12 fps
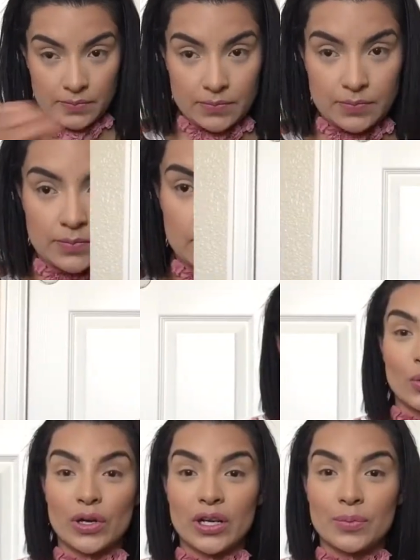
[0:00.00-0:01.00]
Okay guys, now
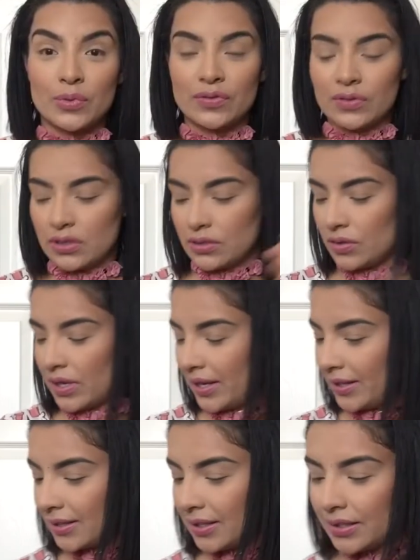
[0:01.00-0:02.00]
we're gonna move on to
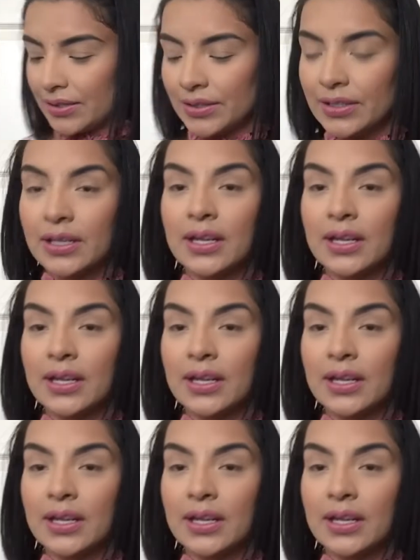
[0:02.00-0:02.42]
highlighter.